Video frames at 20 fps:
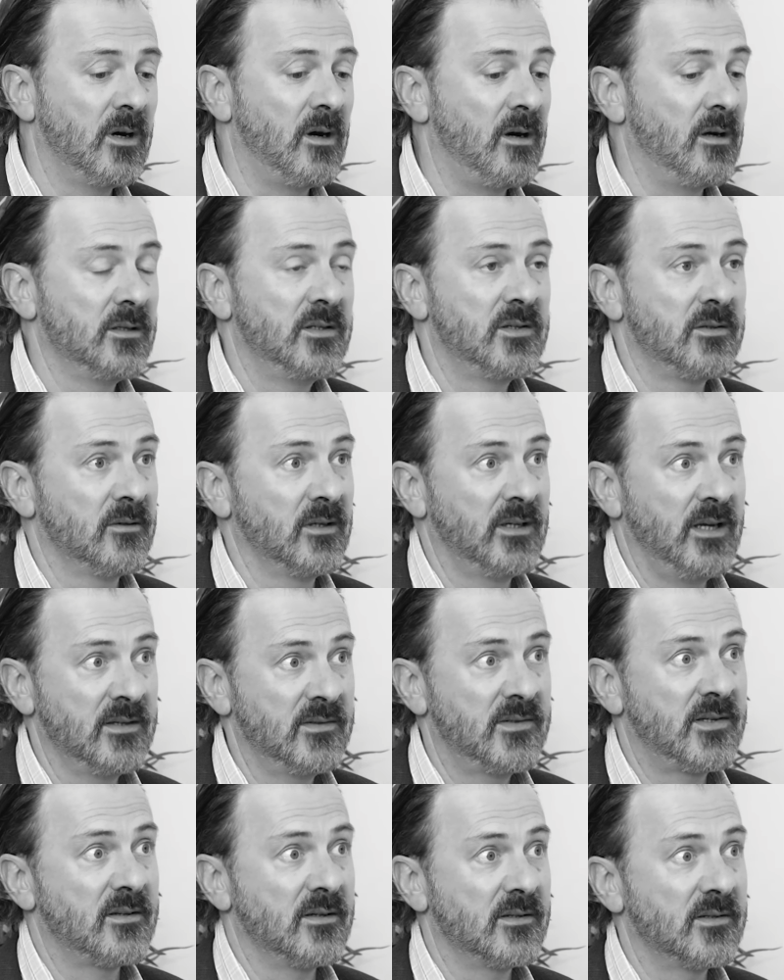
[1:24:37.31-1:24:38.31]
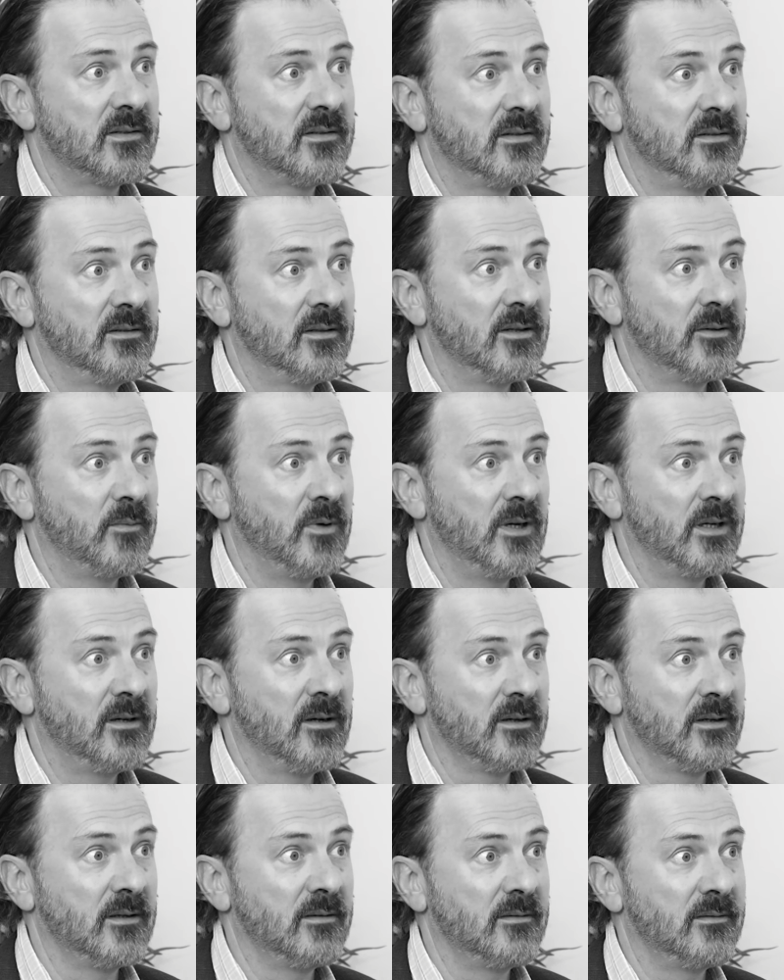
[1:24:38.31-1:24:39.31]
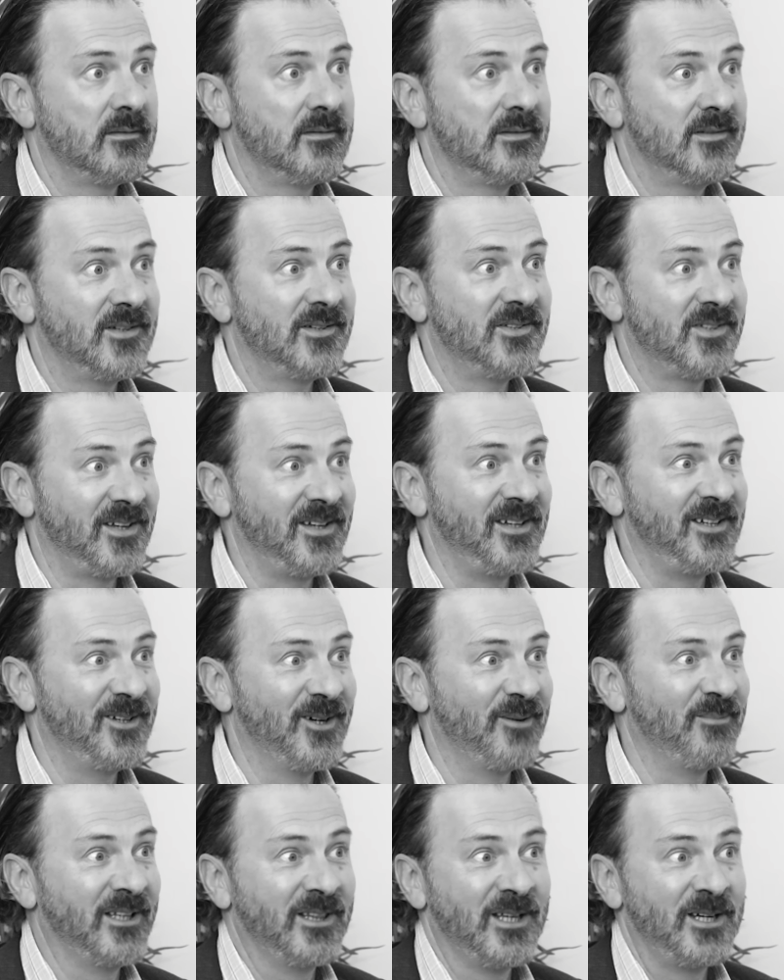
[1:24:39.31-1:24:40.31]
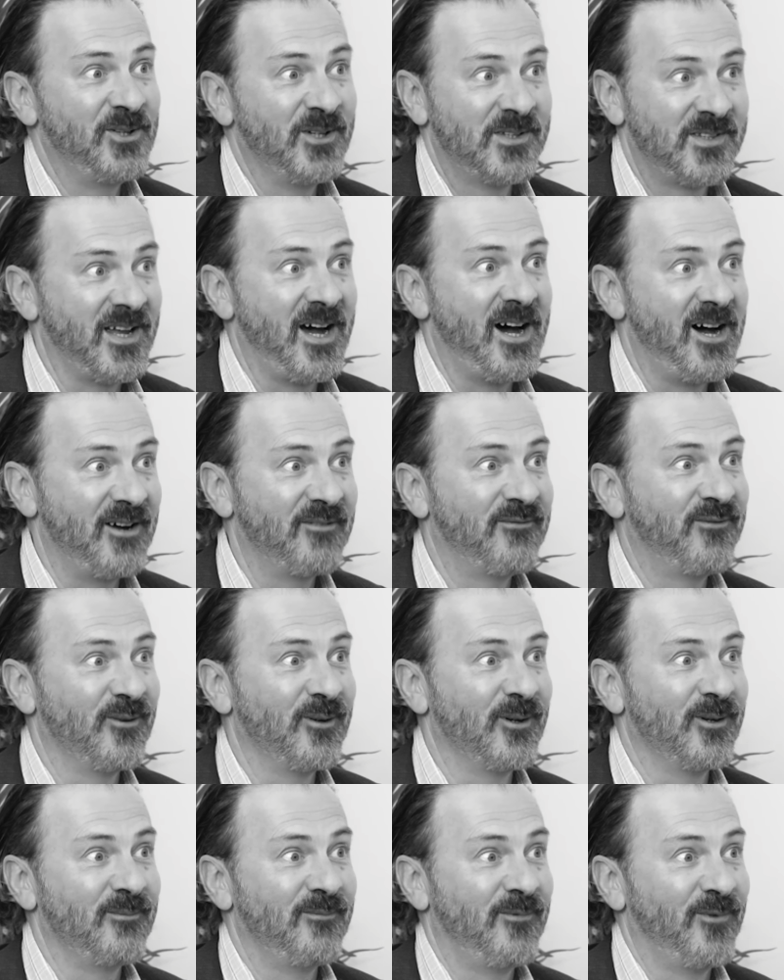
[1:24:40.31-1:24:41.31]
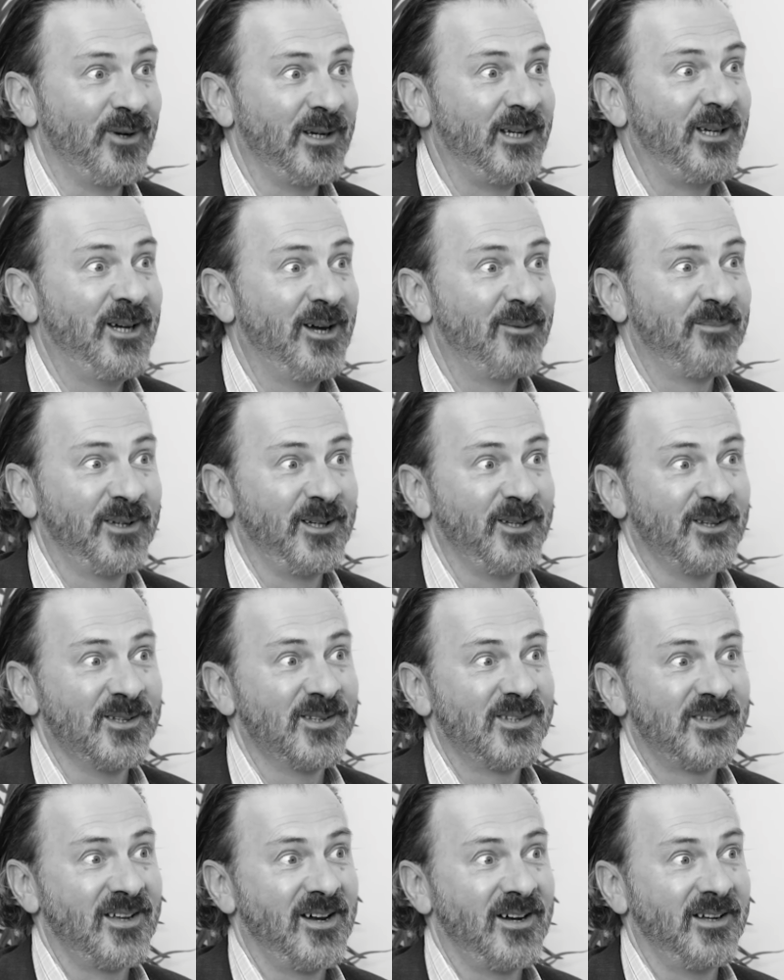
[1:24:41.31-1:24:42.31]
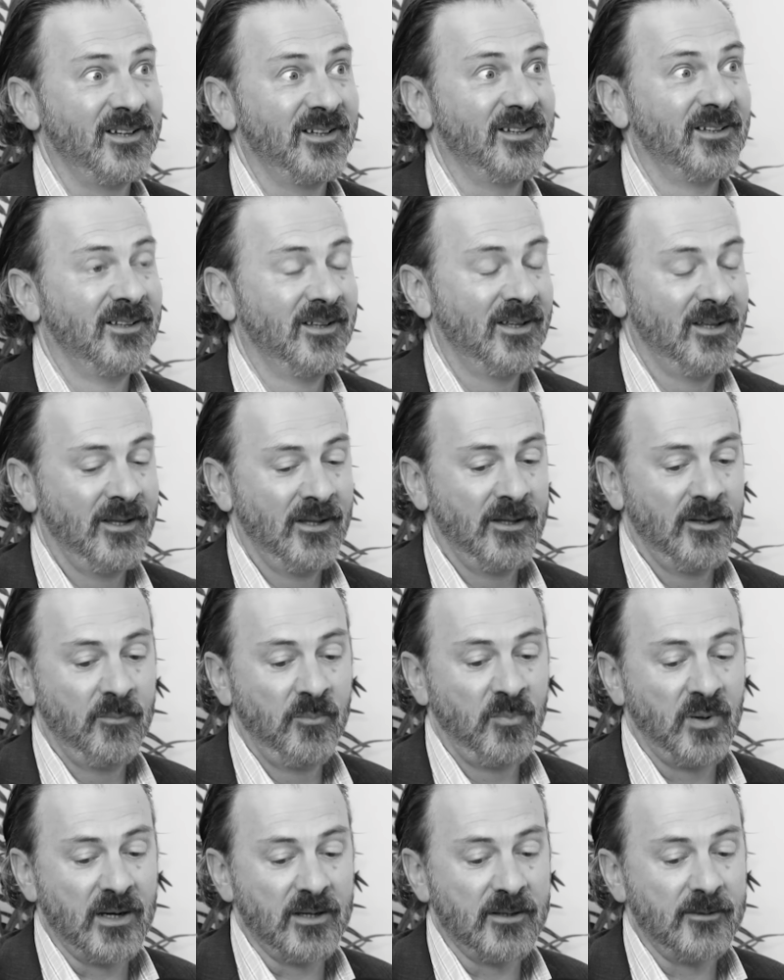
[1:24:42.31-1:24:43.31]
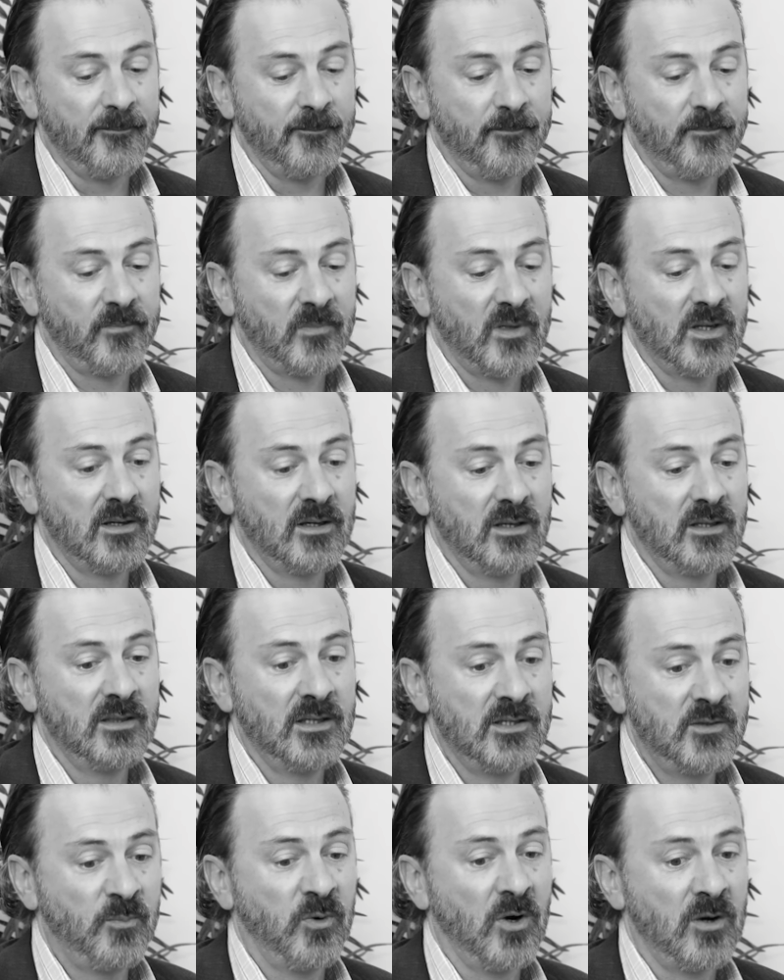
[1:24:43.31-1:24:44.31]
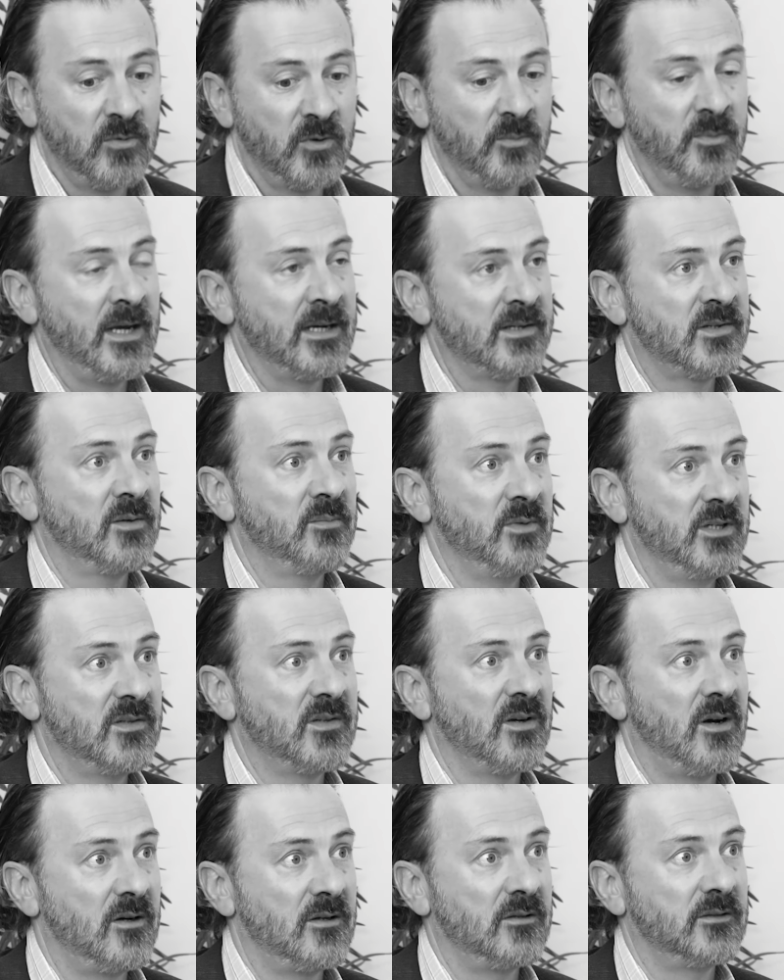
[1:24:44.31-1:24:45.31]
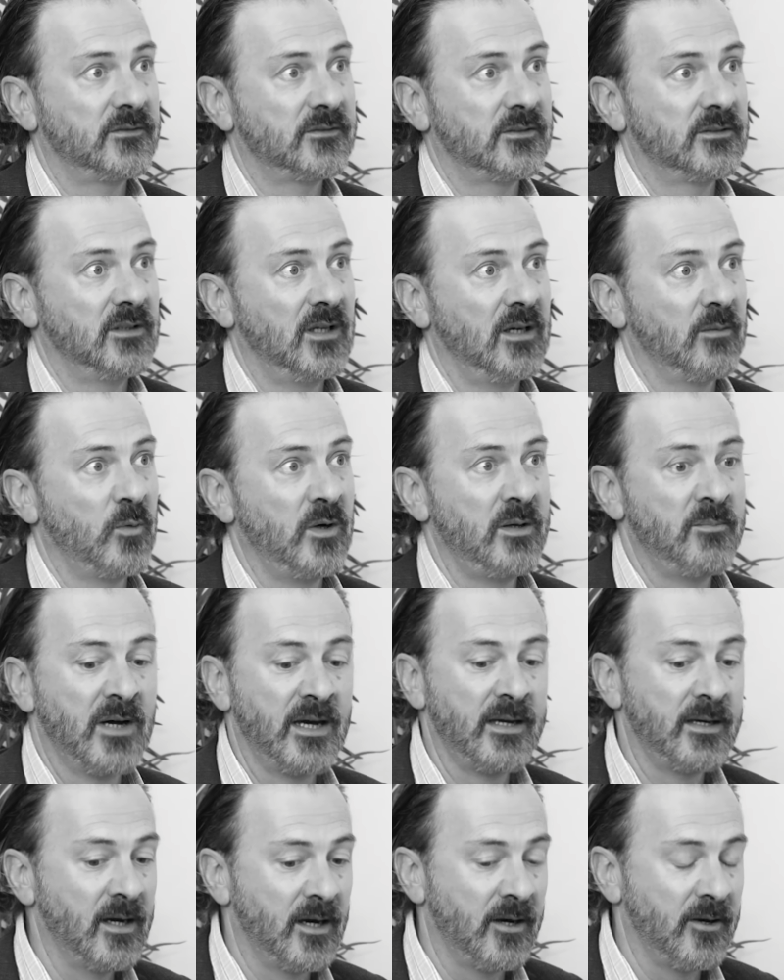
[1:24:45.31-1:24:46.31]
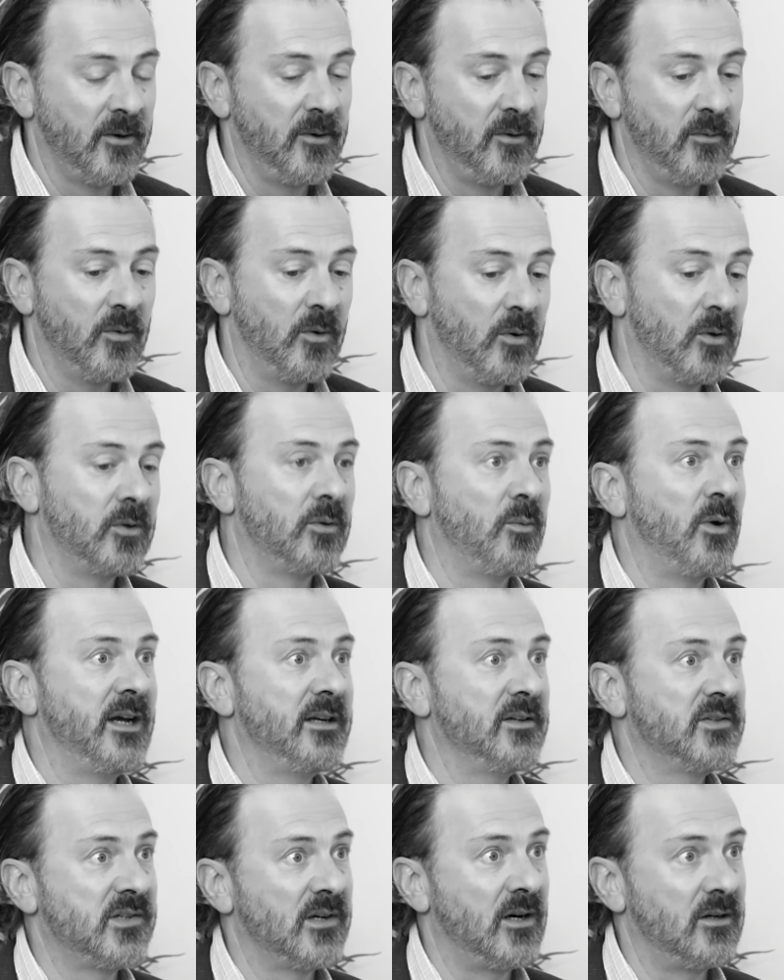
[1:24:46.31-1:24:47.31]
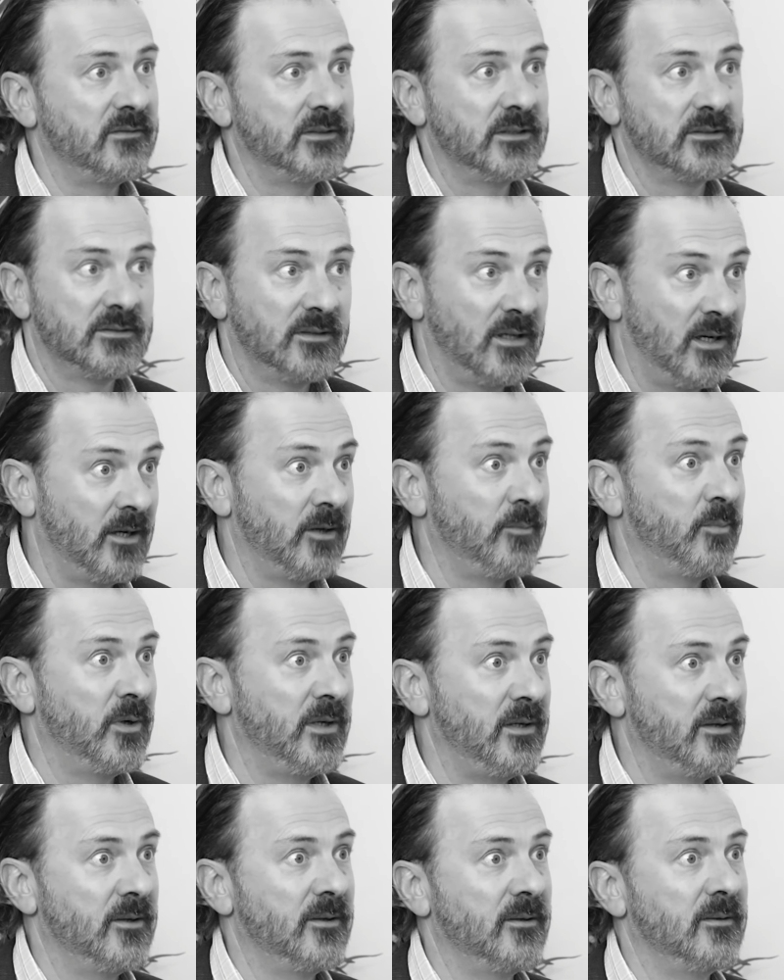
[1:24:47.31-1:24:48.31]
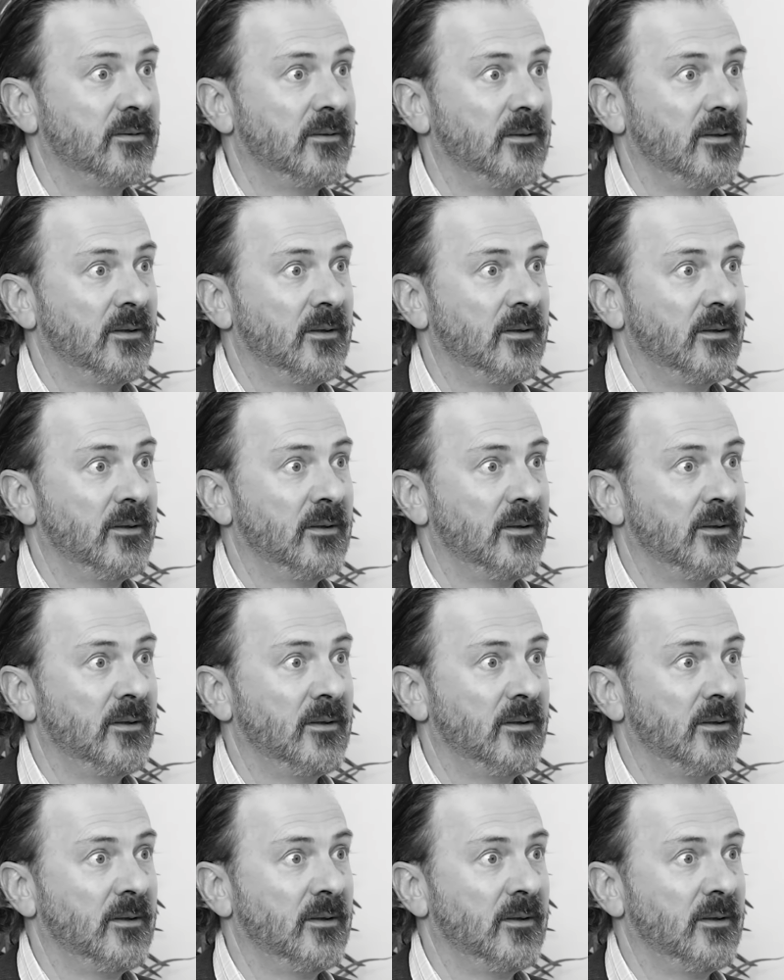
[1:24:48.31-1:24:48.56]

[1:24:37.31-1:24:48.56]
The odds are against us that we're going to succeed. I mean, they just are for, for any company that's starting. But this problem has to be solved. And we may go all the way to solve it. I hope we do.